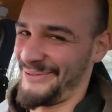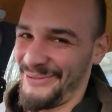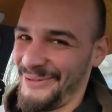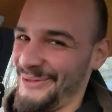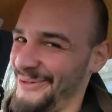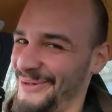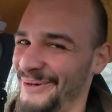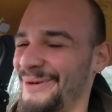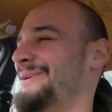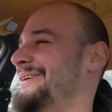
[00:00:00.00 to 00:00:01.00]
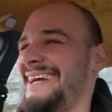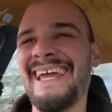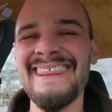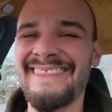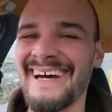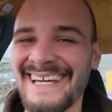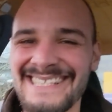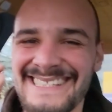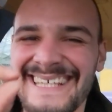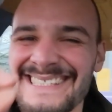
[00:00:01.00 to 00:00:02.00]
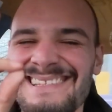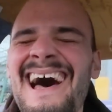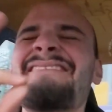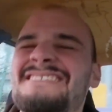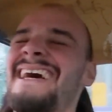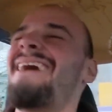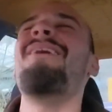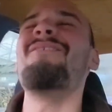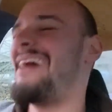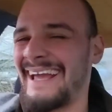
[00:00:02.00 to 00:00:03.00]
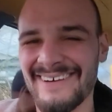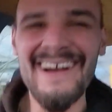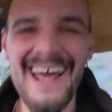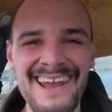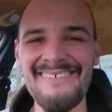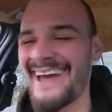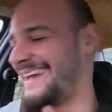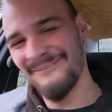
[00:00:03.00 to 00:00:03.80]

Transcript: Oh, E36 lifestyle. Oh my God, I love it.